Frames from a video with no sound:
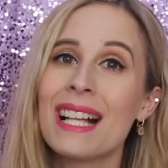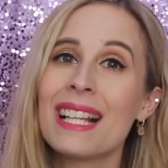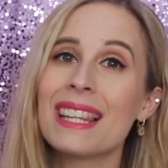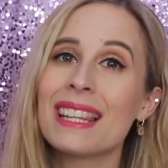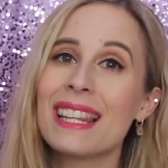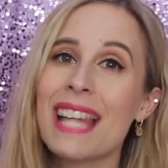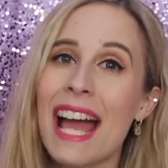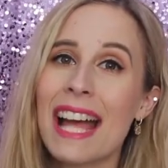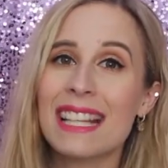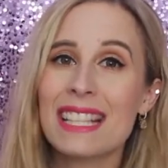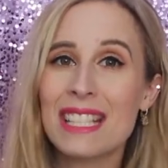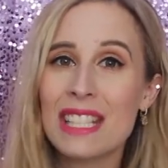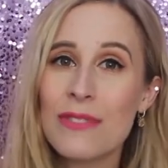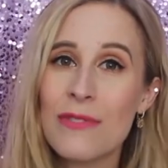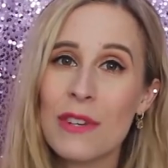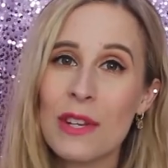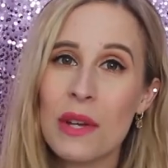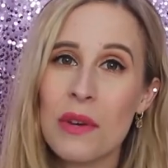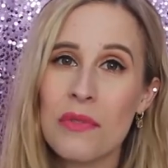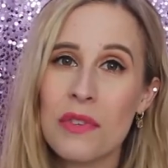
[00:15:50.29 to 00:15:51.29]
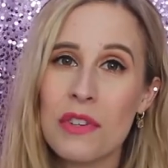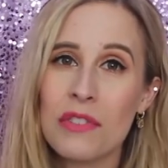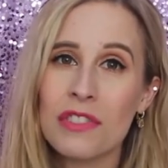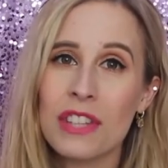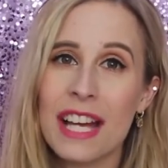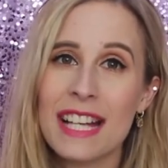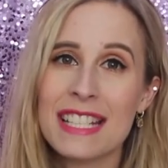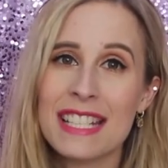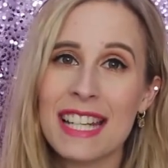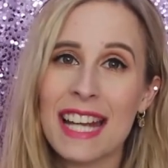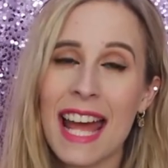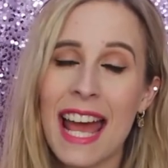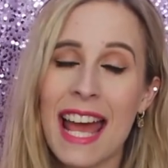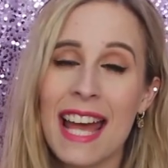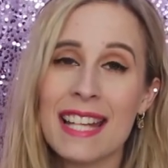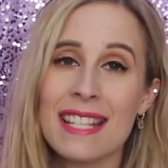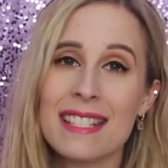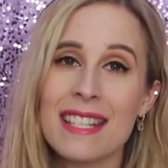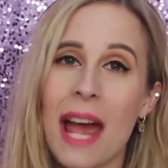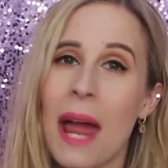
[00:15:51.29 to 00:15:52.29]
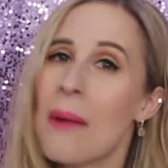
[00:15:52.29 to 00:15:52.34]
Like this video if you've liked it, and